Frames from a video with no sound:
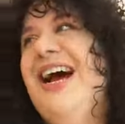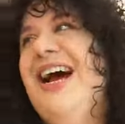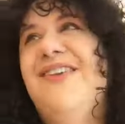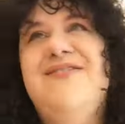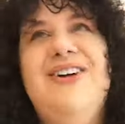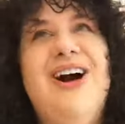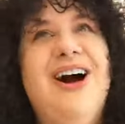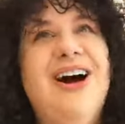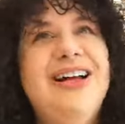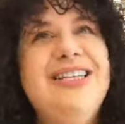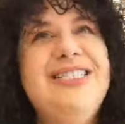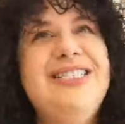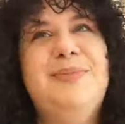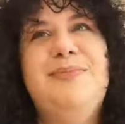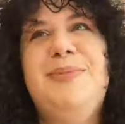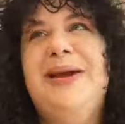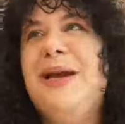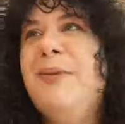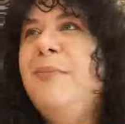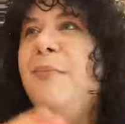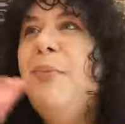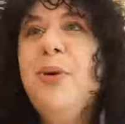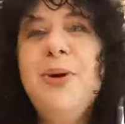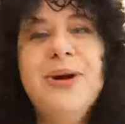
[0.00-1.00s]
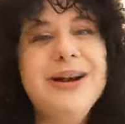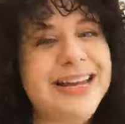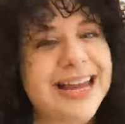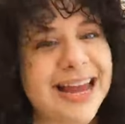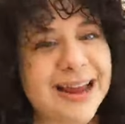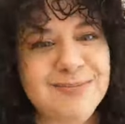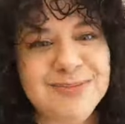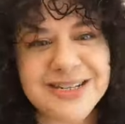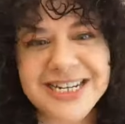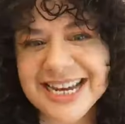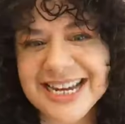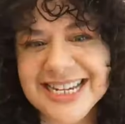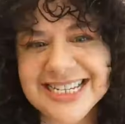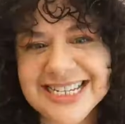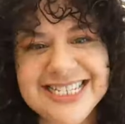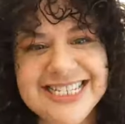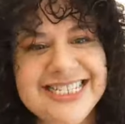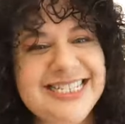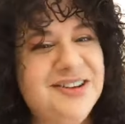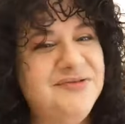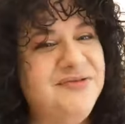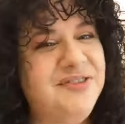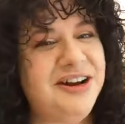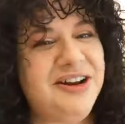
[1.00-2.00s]
I've gone to big board game days
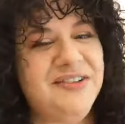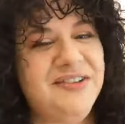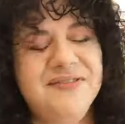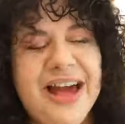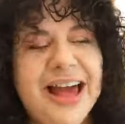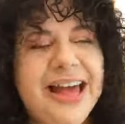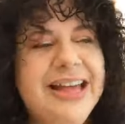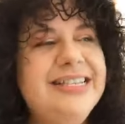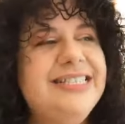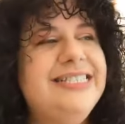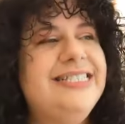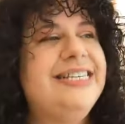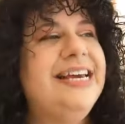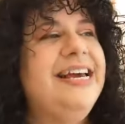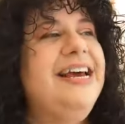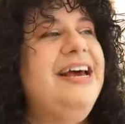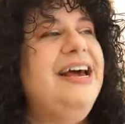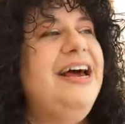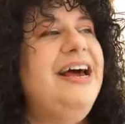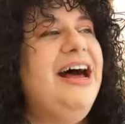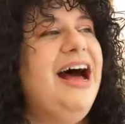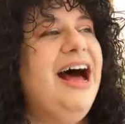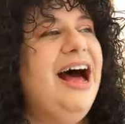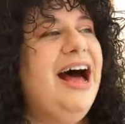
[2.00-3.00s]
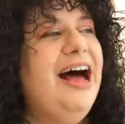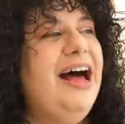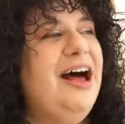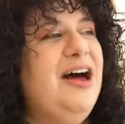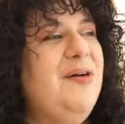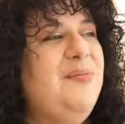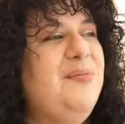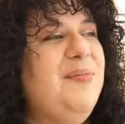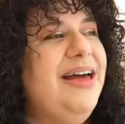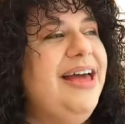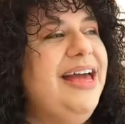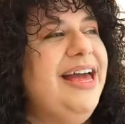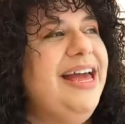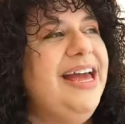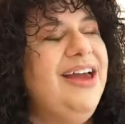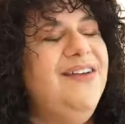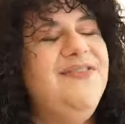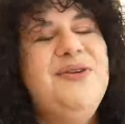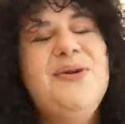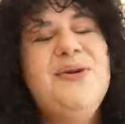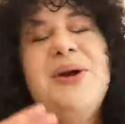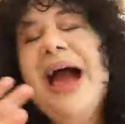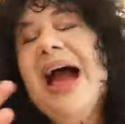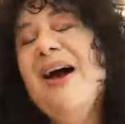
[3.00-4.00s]
at different events.
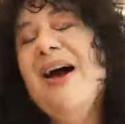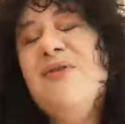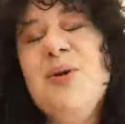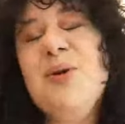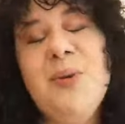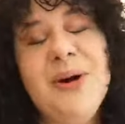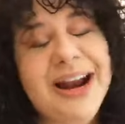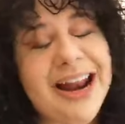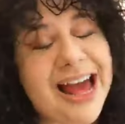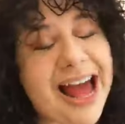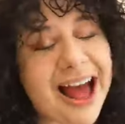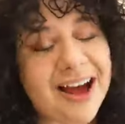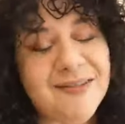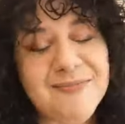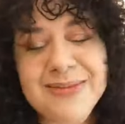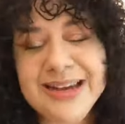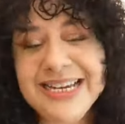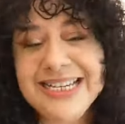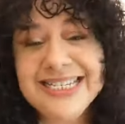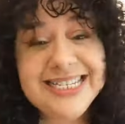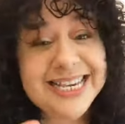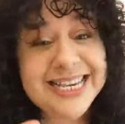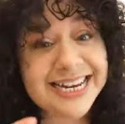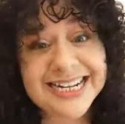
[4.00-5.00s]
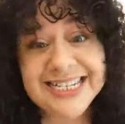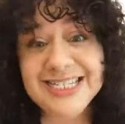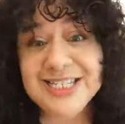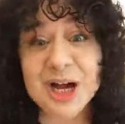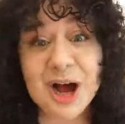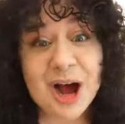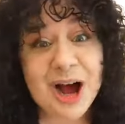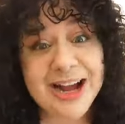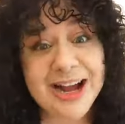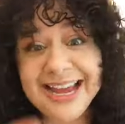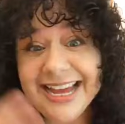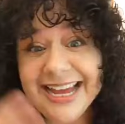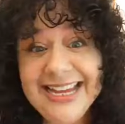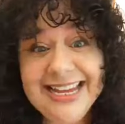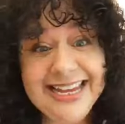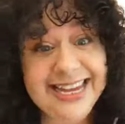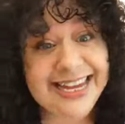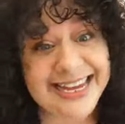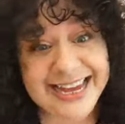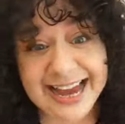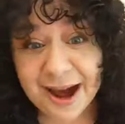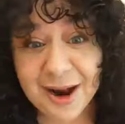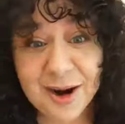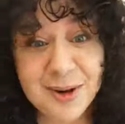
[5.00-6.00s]
If you ever want to have me sit and talk and
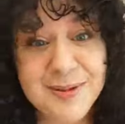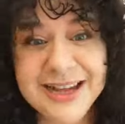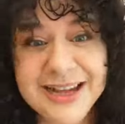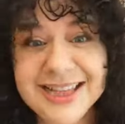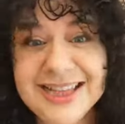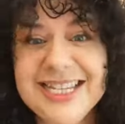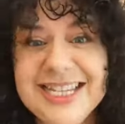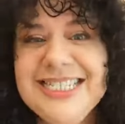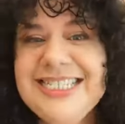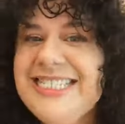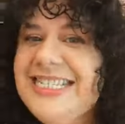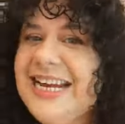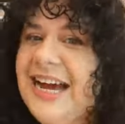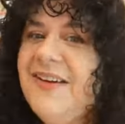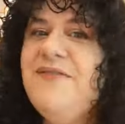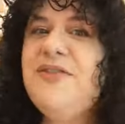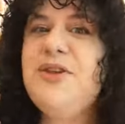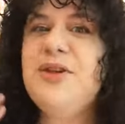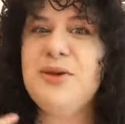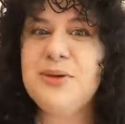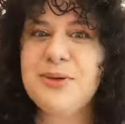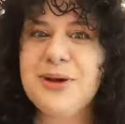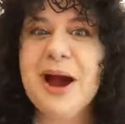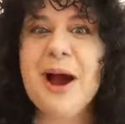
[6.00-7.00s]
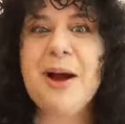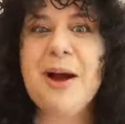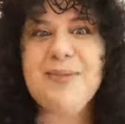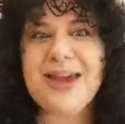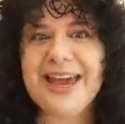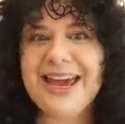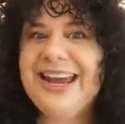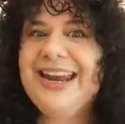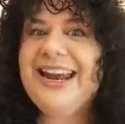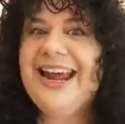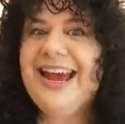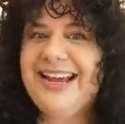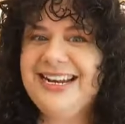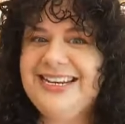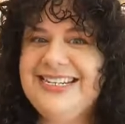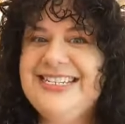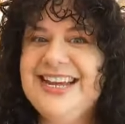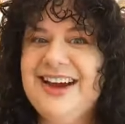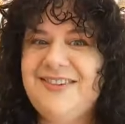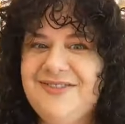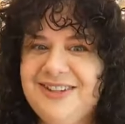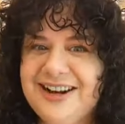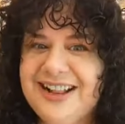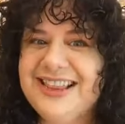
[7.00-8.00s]
geek out about this stuff, you come in and
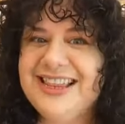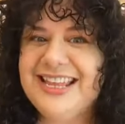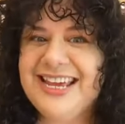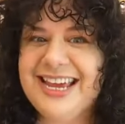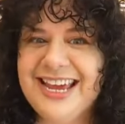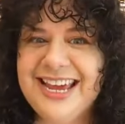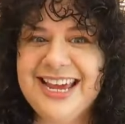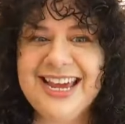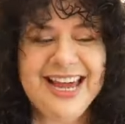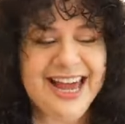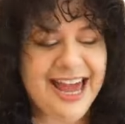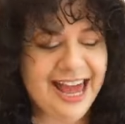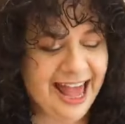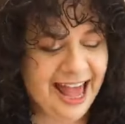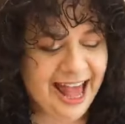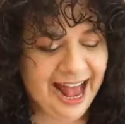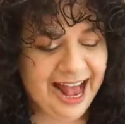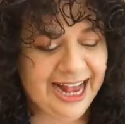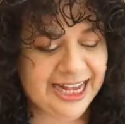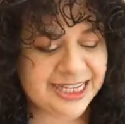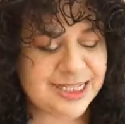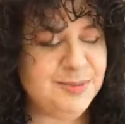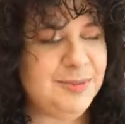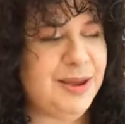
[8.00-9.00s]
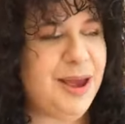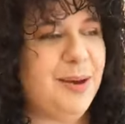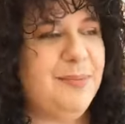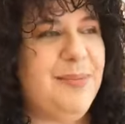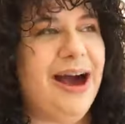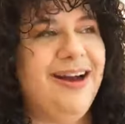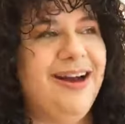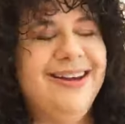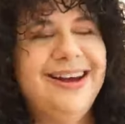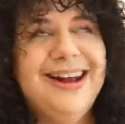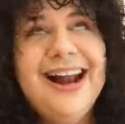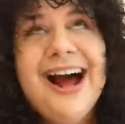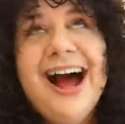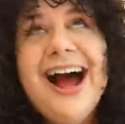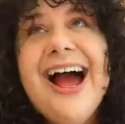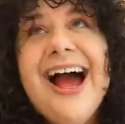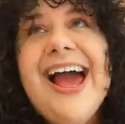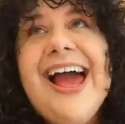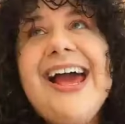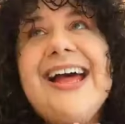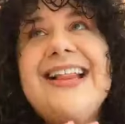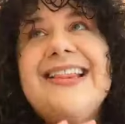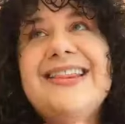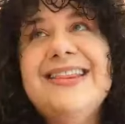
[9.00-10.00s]
definitely ask me about it.
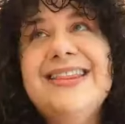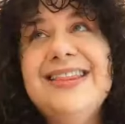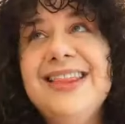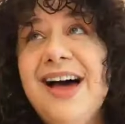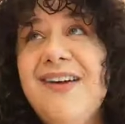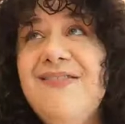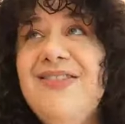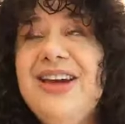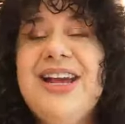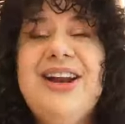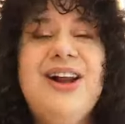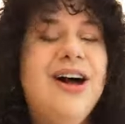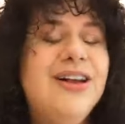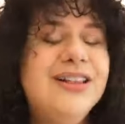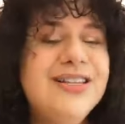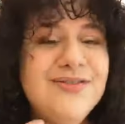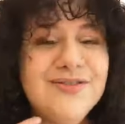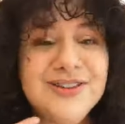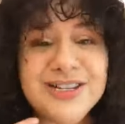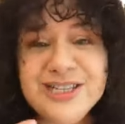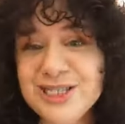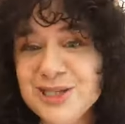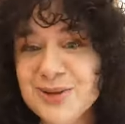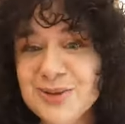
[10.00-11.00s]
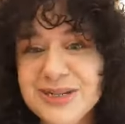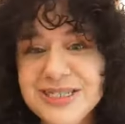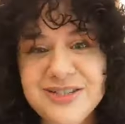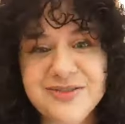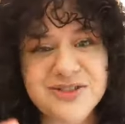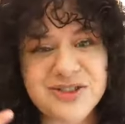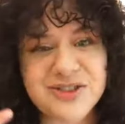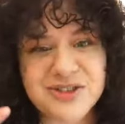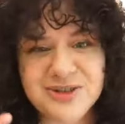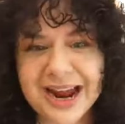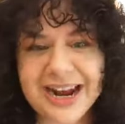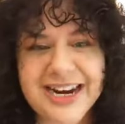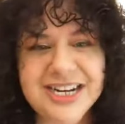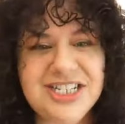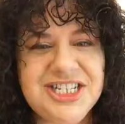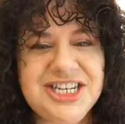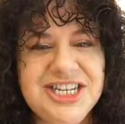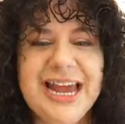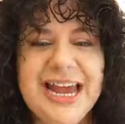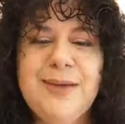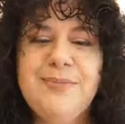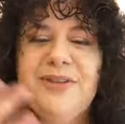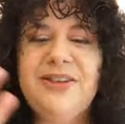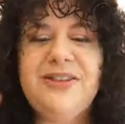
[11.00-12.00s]
I love it, all different sorts of
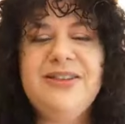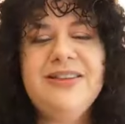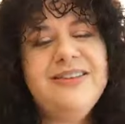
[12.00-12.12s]
strategy games.